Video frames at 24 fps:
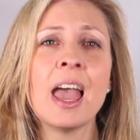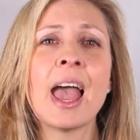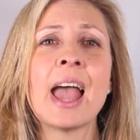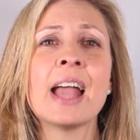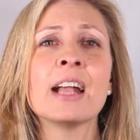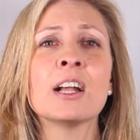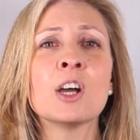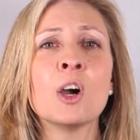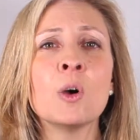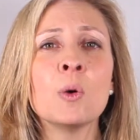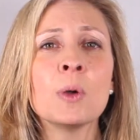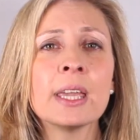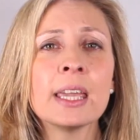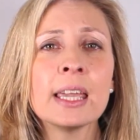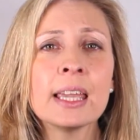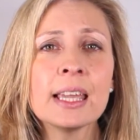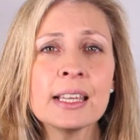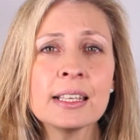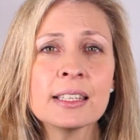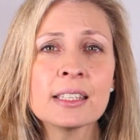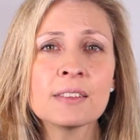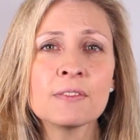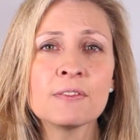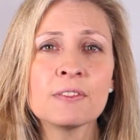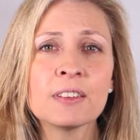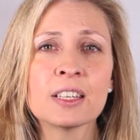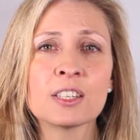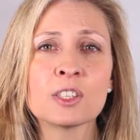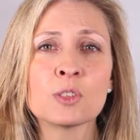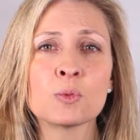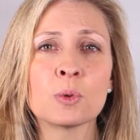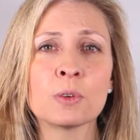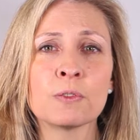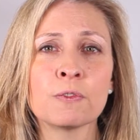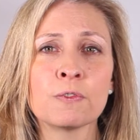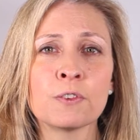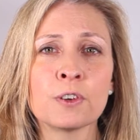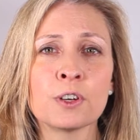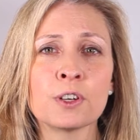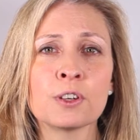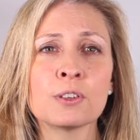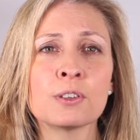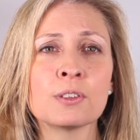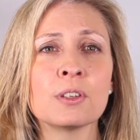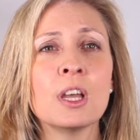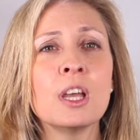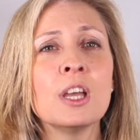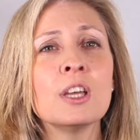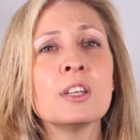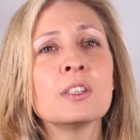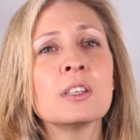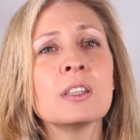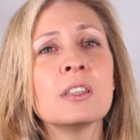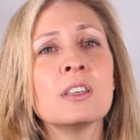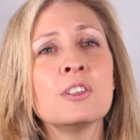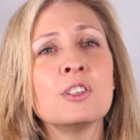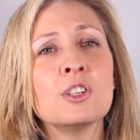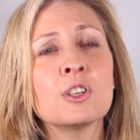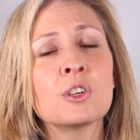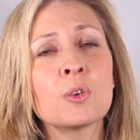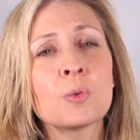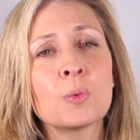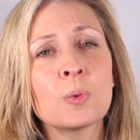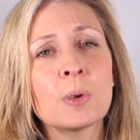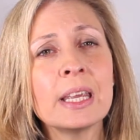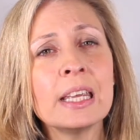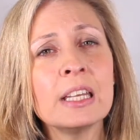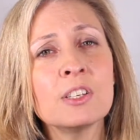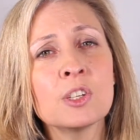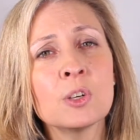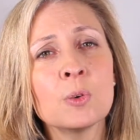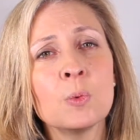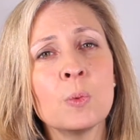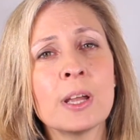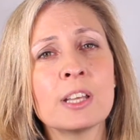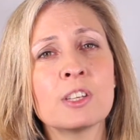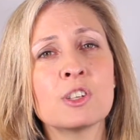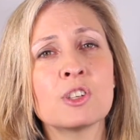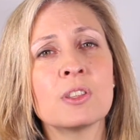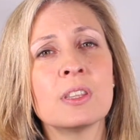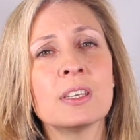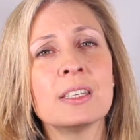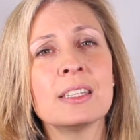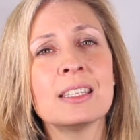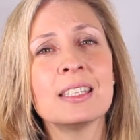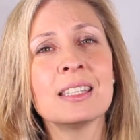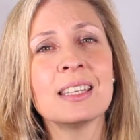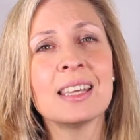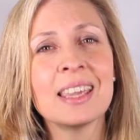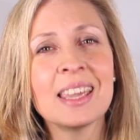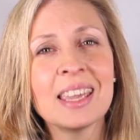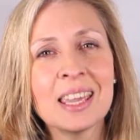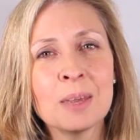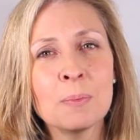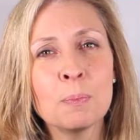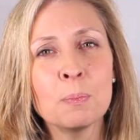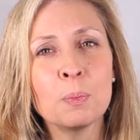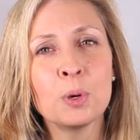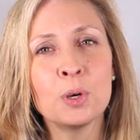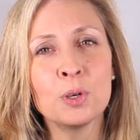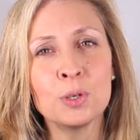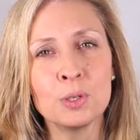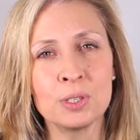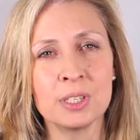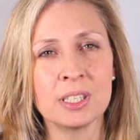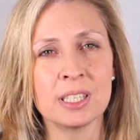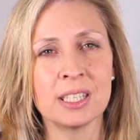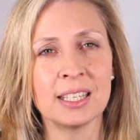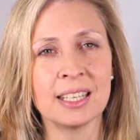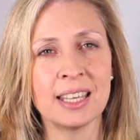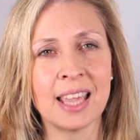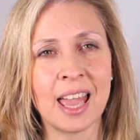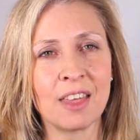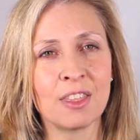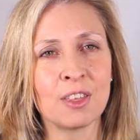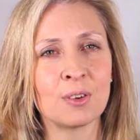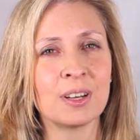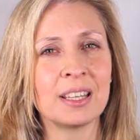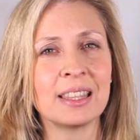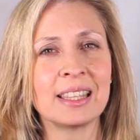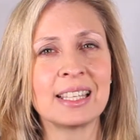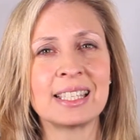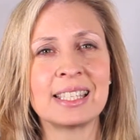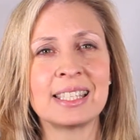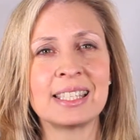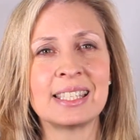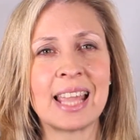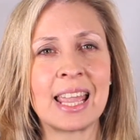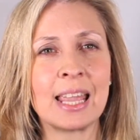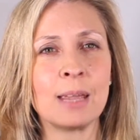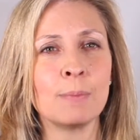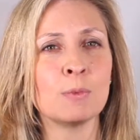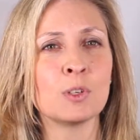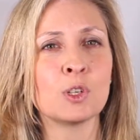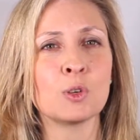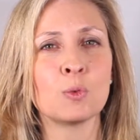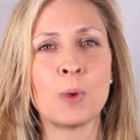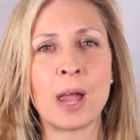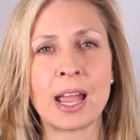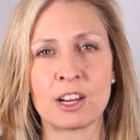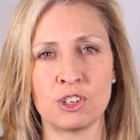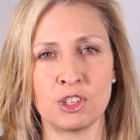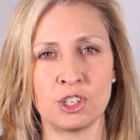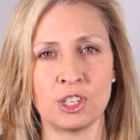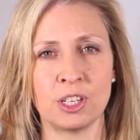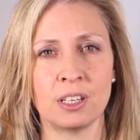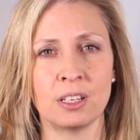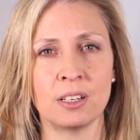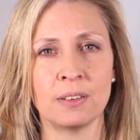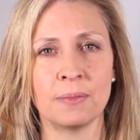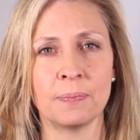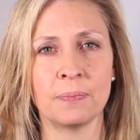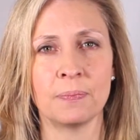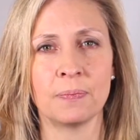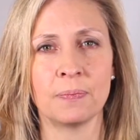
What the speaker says: And cohesiveness refers to the degree to which the team pulls together in the same direction.